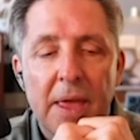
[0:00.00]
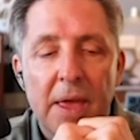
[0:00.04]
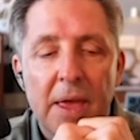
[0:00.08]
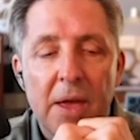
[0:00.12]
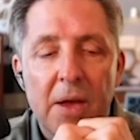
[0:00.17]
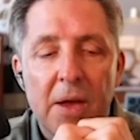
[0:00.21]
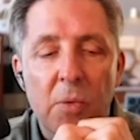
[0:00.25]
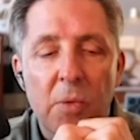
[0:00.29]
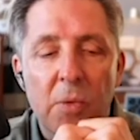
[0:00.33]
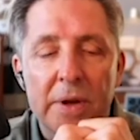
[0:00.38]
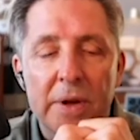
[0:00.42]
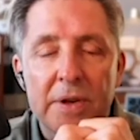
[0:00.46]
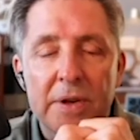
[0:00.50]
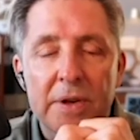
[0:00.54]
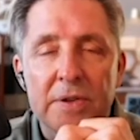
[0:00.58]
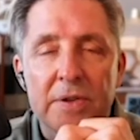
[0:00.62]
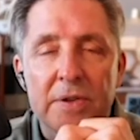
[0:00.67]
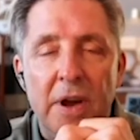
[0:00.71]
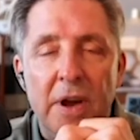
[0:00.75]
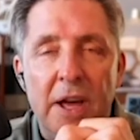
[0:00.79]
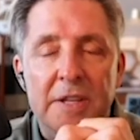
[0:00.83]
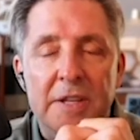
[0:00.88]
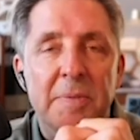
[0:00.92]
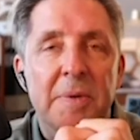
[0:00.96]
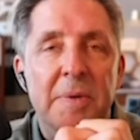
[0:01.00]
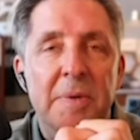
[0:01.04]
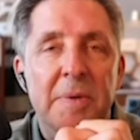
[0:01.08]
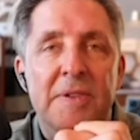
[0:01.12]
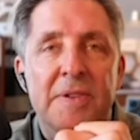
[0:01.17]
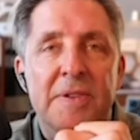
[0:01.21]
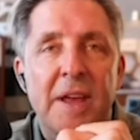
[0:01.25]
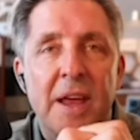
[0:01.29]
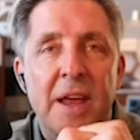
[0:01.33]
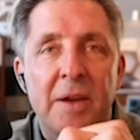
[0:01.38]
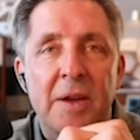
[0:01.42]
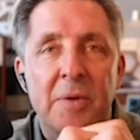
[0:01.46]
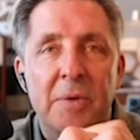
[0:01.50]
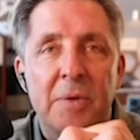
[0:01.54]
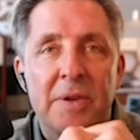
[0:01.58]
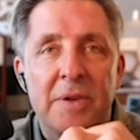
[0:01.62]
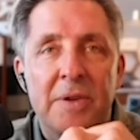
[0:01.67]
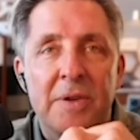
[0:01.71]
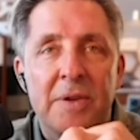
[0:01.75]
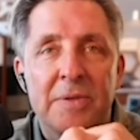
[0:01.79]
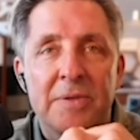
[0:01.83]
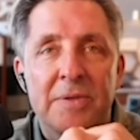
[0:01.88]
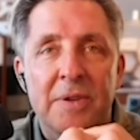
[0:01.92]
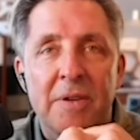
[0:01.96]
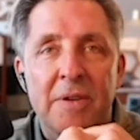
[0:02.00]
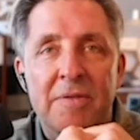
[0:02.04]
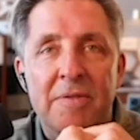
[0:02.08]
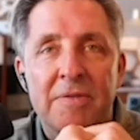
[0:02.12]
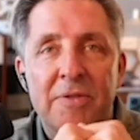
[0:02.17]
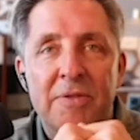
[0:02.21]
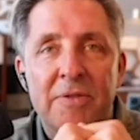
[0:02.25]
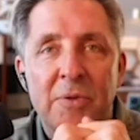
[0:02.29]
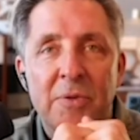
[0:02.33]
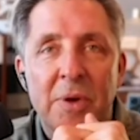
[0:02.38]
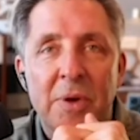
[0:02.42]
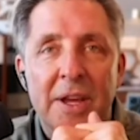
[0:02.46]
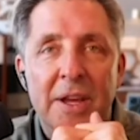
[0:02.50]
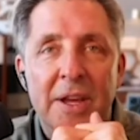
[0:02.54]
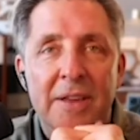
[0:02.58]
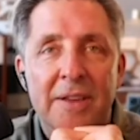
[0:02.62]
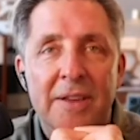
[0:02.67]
What does your husband say when you start wooing?